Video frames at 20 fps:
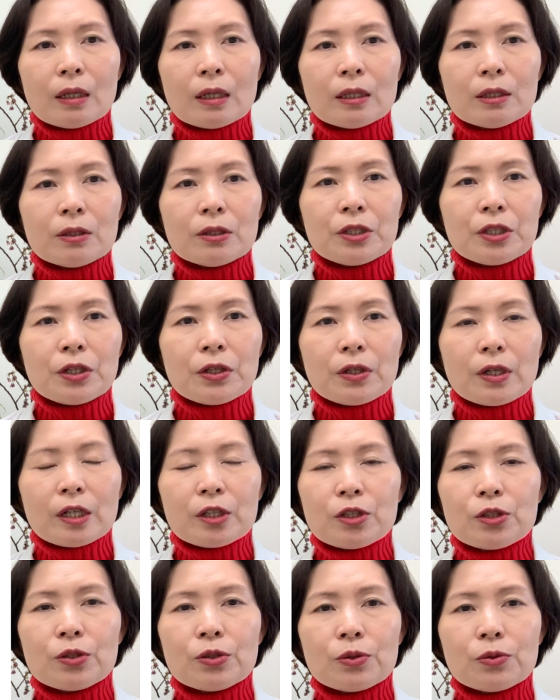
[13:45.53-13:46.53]
And there
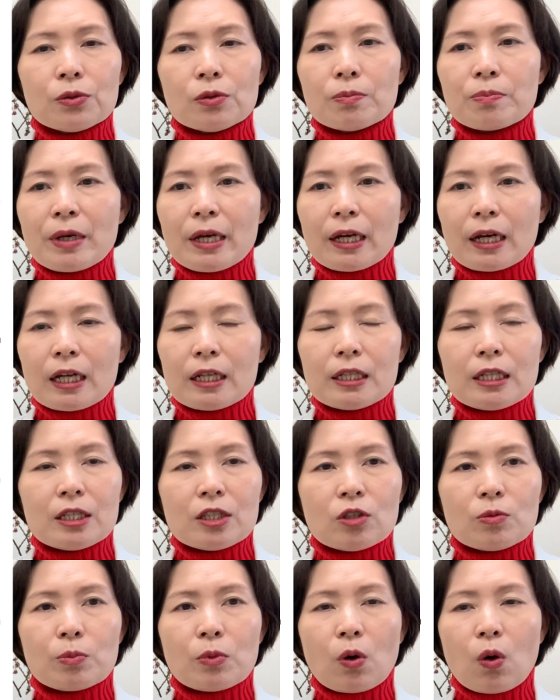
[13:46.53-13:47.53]
are two
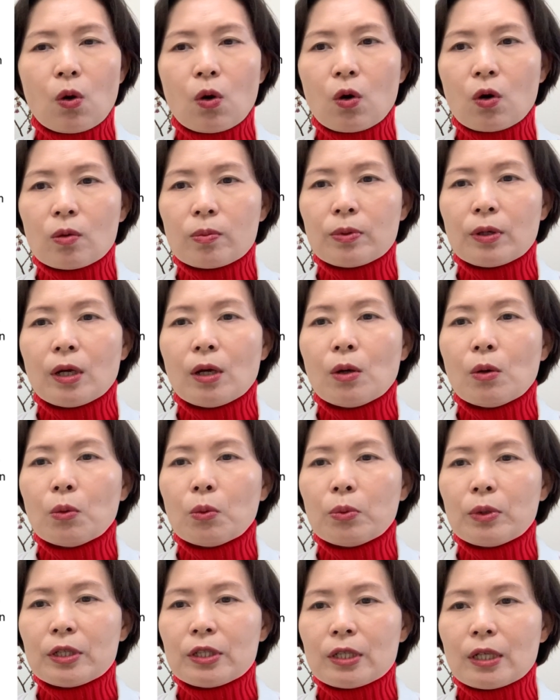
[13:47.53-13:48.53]
mechanisms of
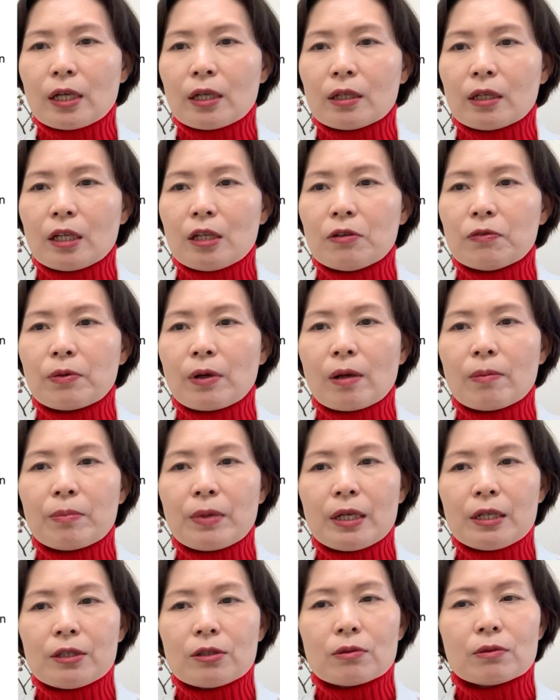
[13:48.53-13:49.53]
which an
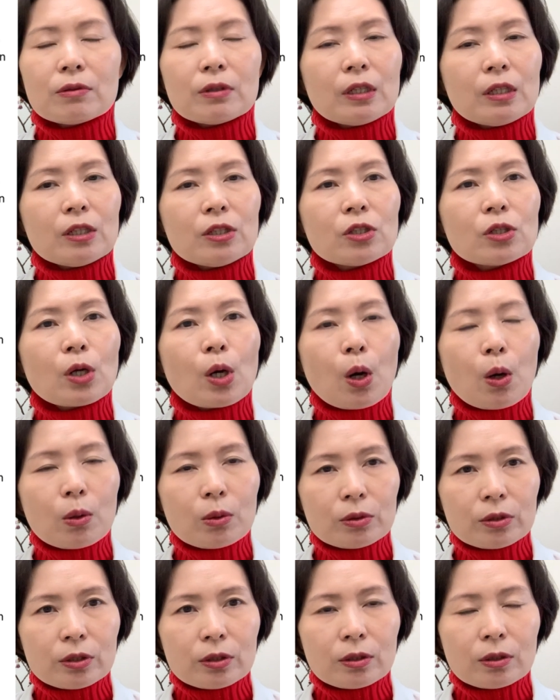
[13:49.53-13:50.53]
inflammation is
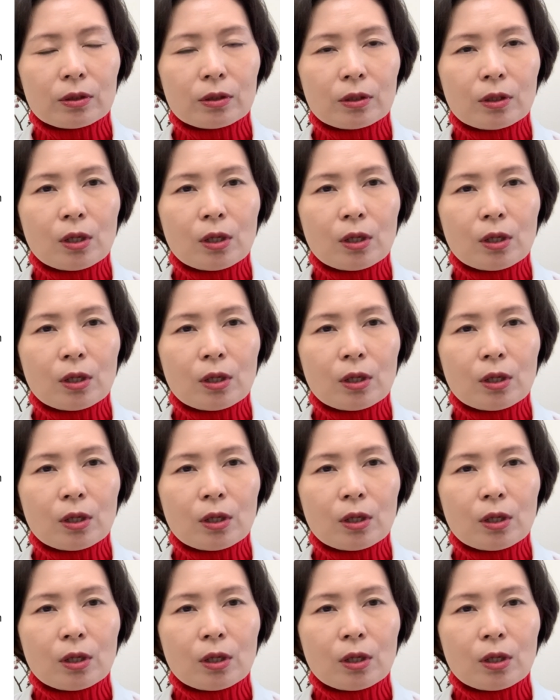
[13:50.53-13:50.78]
caused.